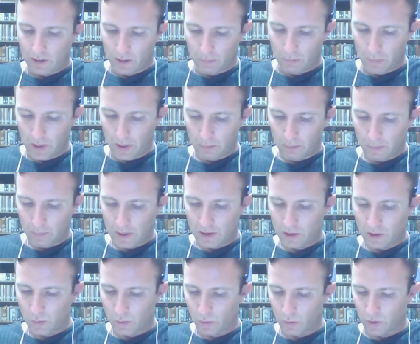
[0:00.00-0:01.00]
the ping
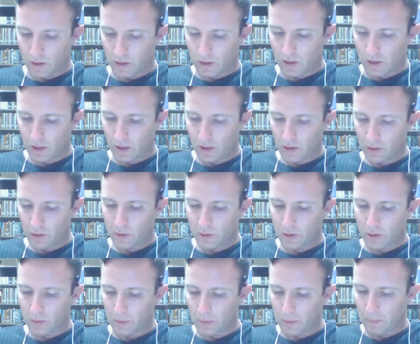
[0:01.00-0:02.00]
message will continue
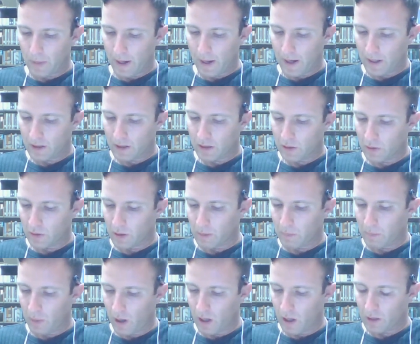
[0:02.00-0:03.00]
to be passed to the
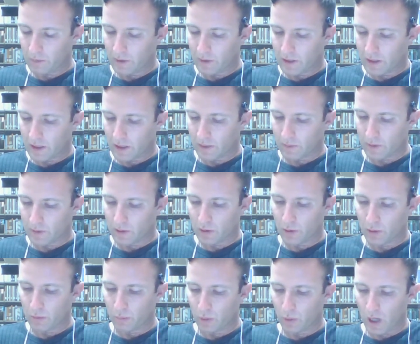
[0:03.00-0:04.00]
pong receiver
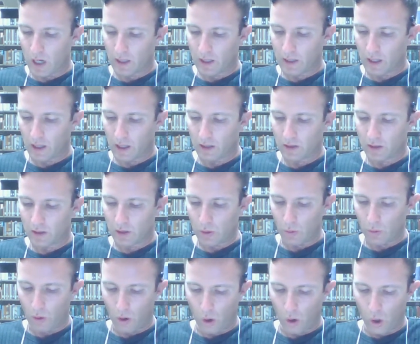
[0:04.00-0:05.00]
to broadcast
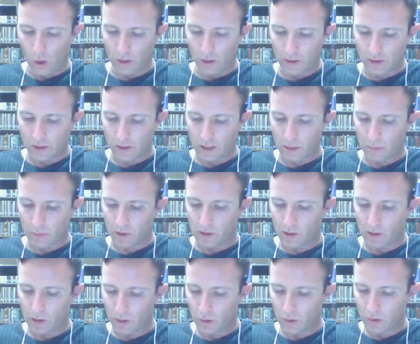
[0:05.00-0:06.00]
to all its
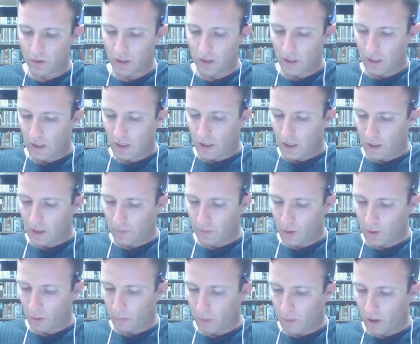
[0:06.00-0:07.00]
neighboring nodes.
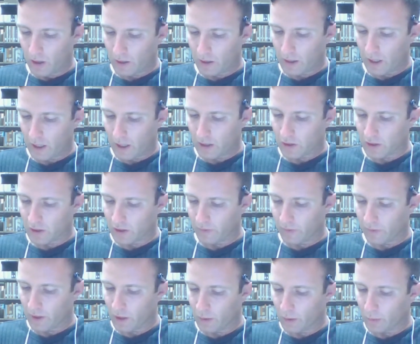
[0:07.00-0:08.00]
If no pong cache is
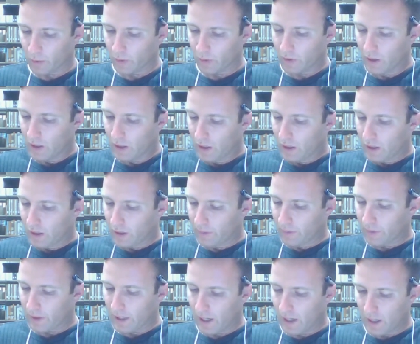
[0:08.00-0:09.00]
available,
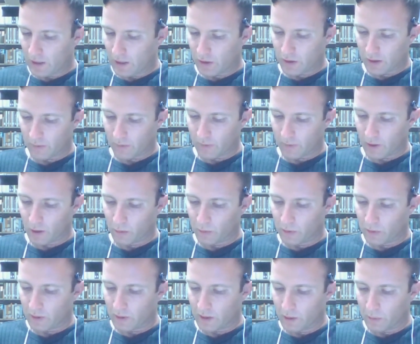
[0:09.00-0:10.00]
if the cache is
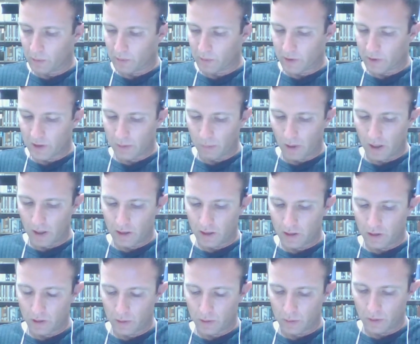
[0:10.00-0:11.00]
available, it will
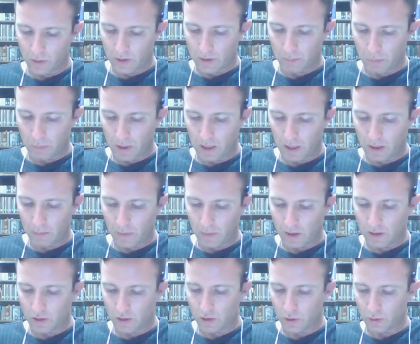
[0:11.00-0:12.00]
respond to this ping
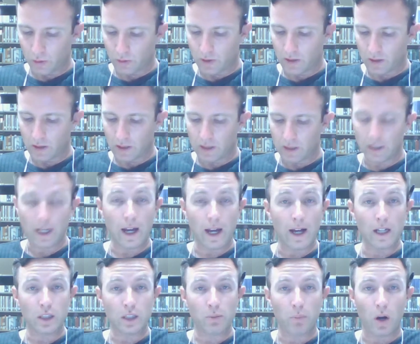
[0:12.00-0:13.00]
message using the
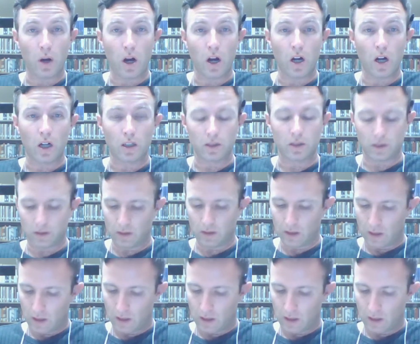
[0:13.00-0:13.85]
cache pongs.